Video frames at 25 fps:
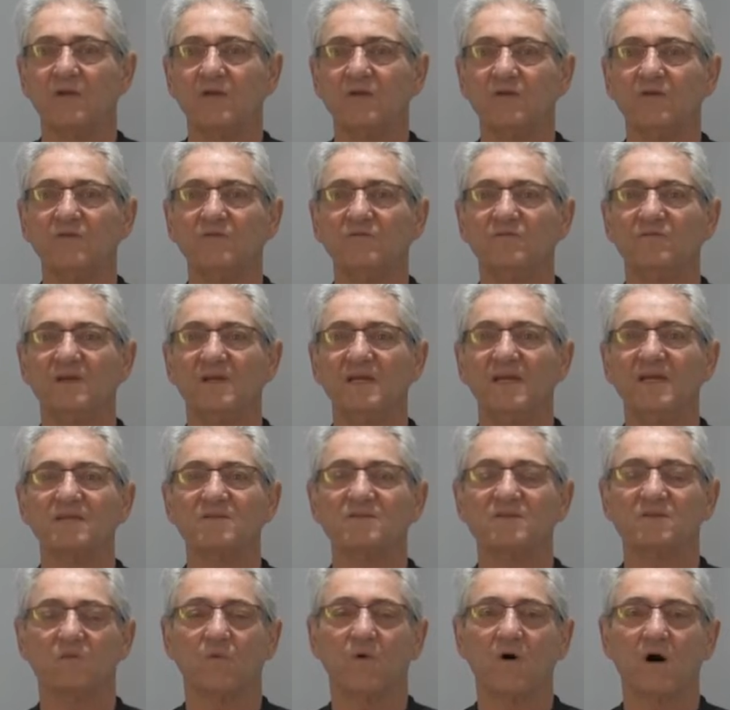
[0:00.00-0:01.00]
UV,
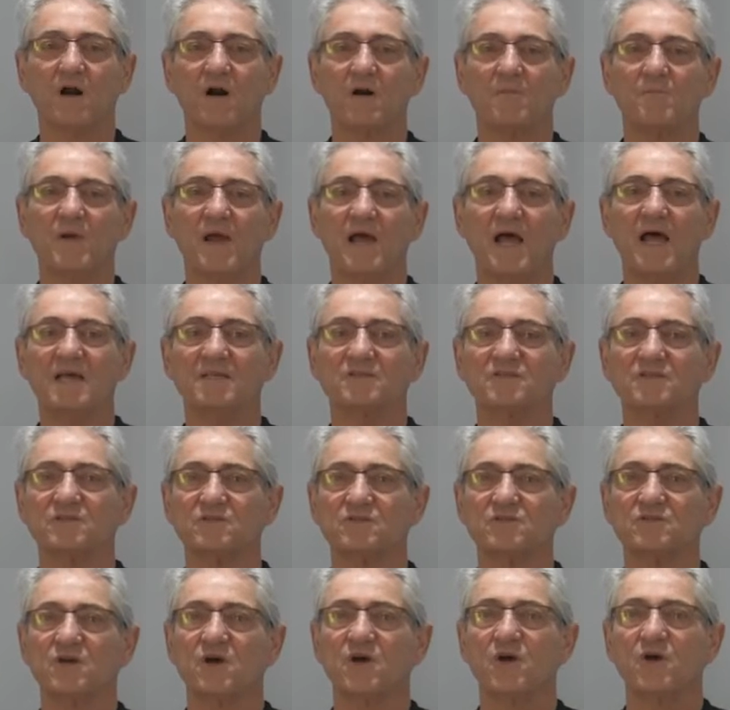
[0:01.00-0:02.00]
as the water
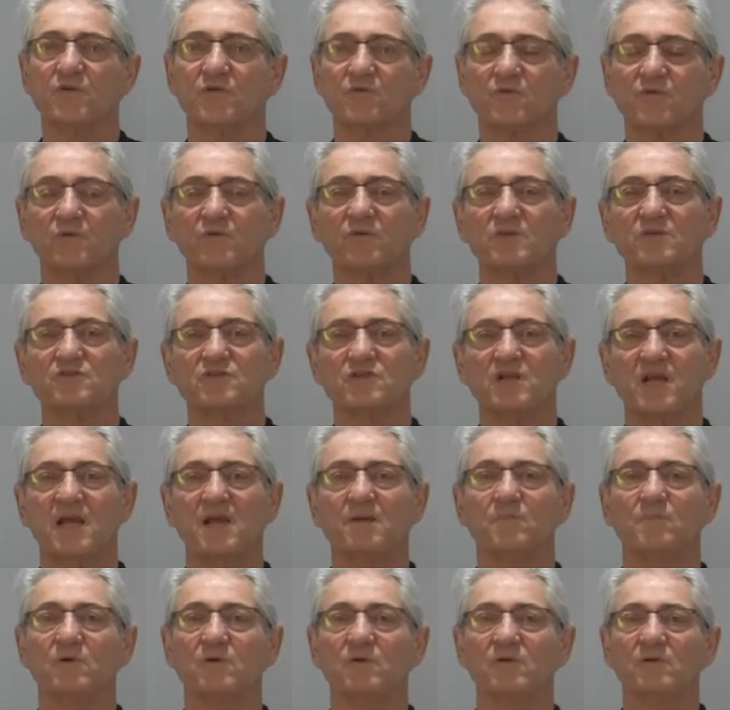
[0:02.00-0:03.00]
passes through the
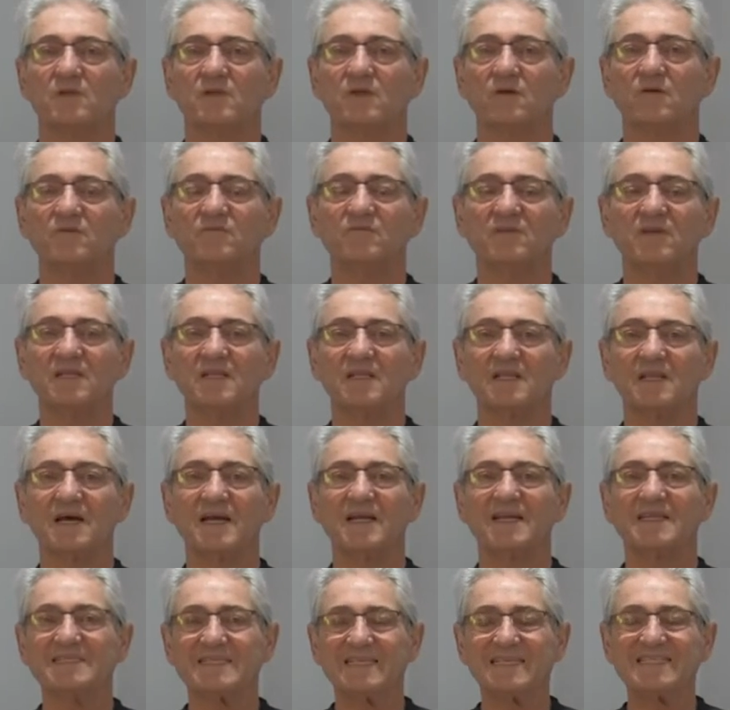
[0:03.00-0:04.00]
chamber, the UV
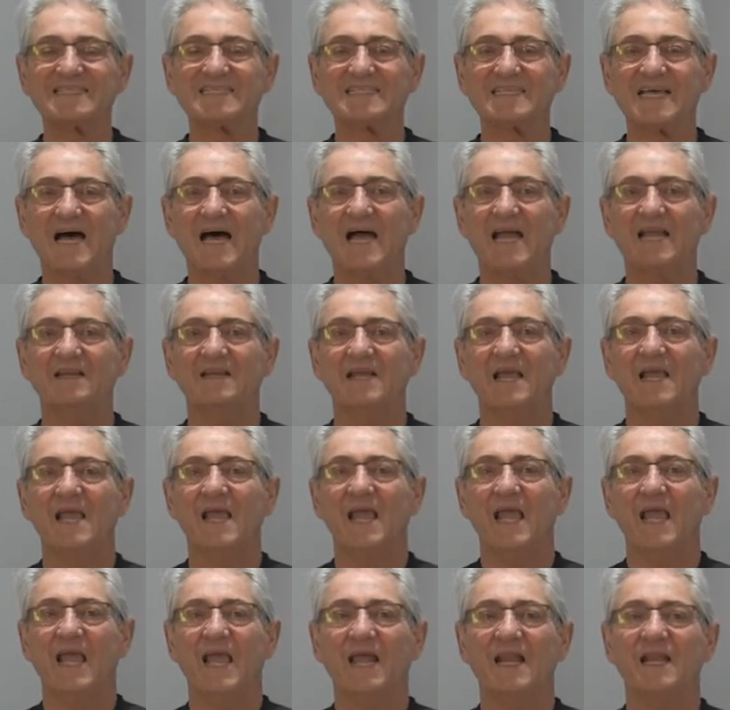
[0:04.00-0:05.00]
light is inside
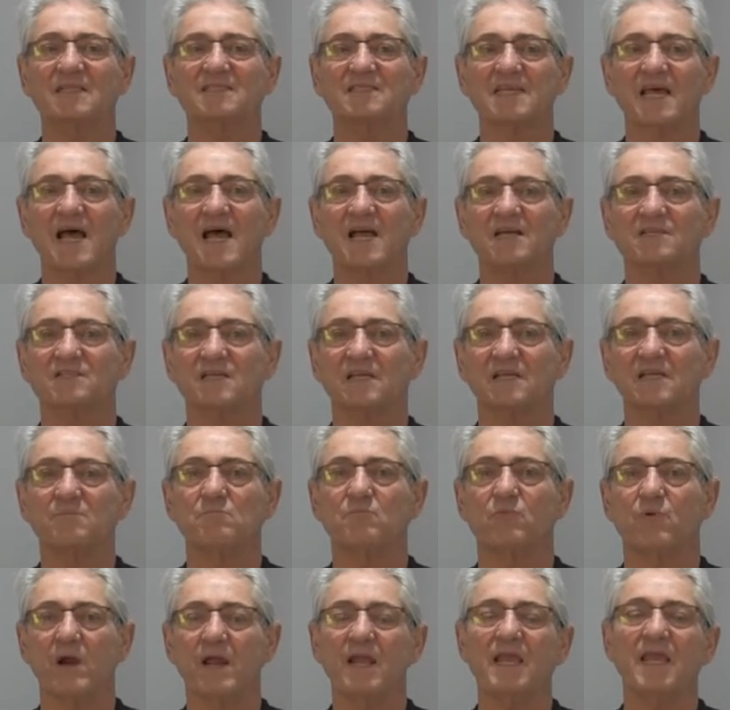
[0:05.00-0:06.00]
and it's actually
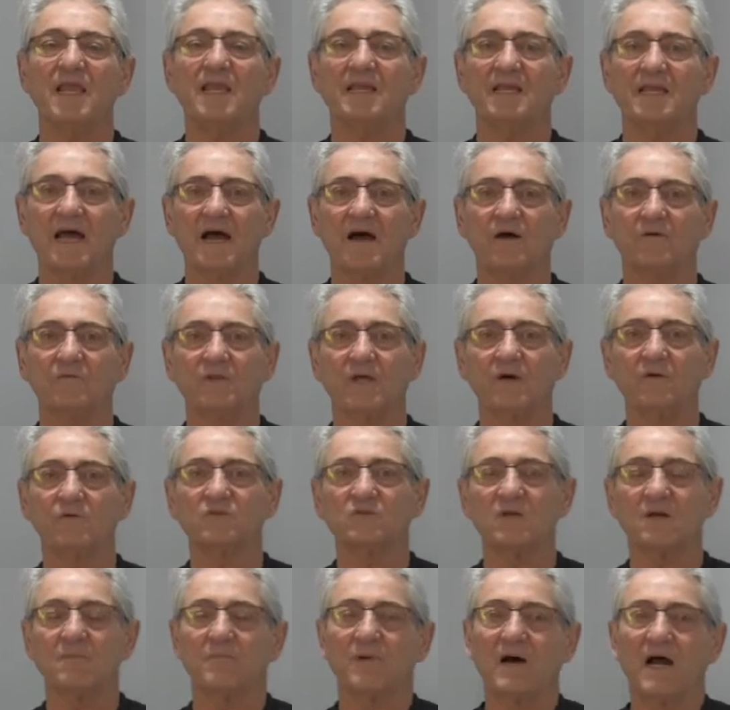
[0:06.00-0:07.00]
breaking down
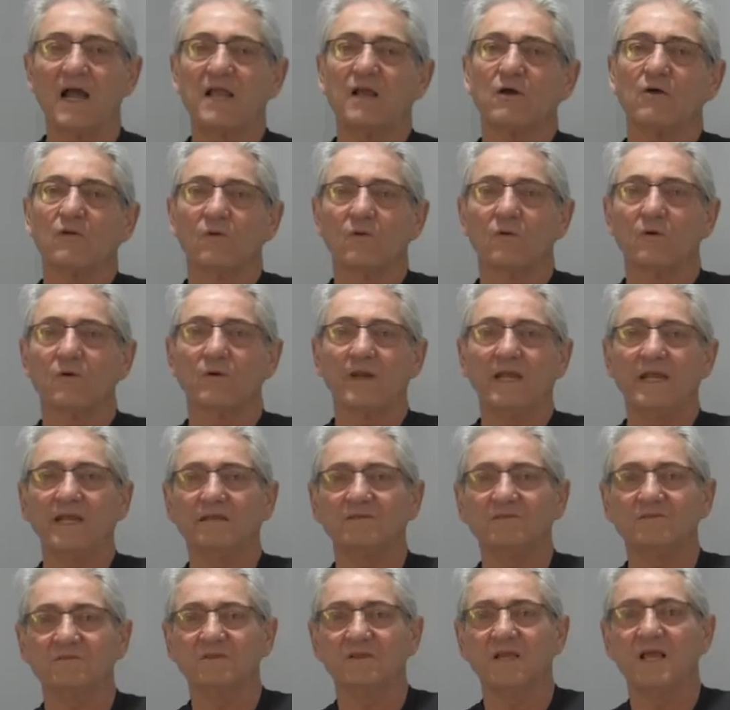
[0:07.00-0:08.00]
those combined
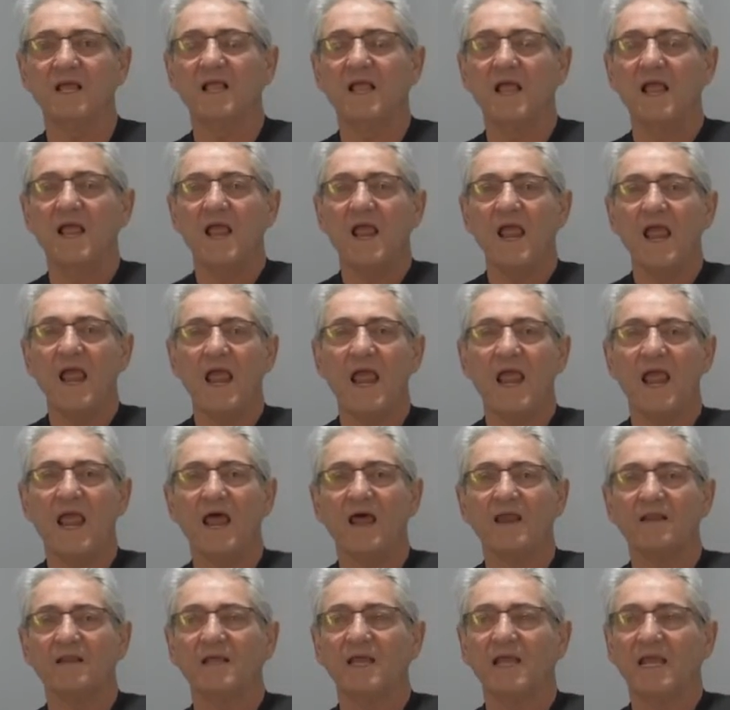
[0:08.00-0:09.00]
chlorines
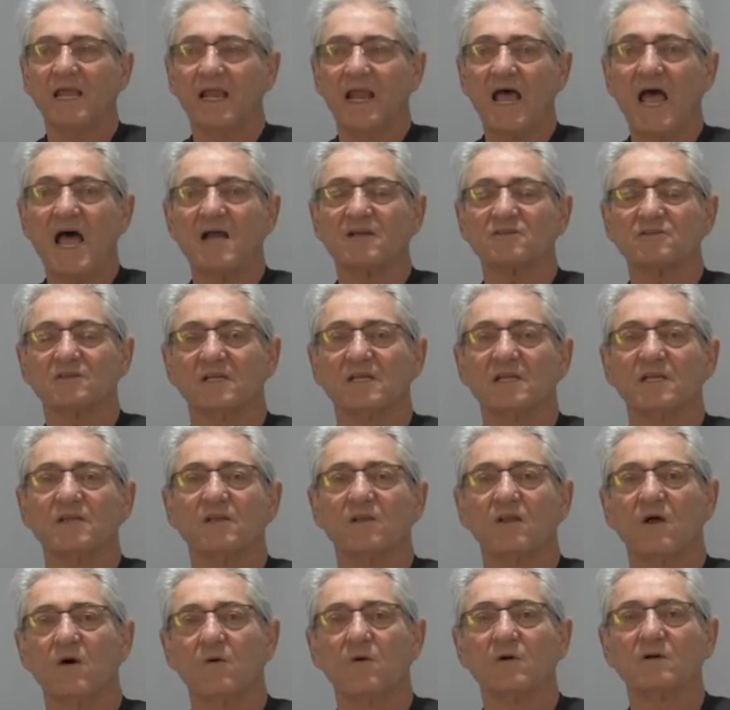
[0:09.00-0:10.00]
and it actually
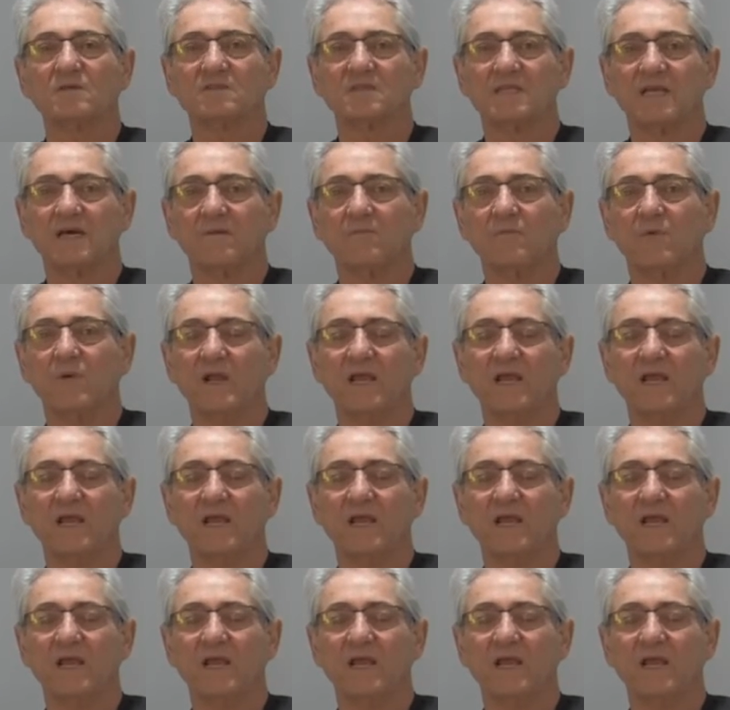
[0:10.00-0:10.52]
lowers them.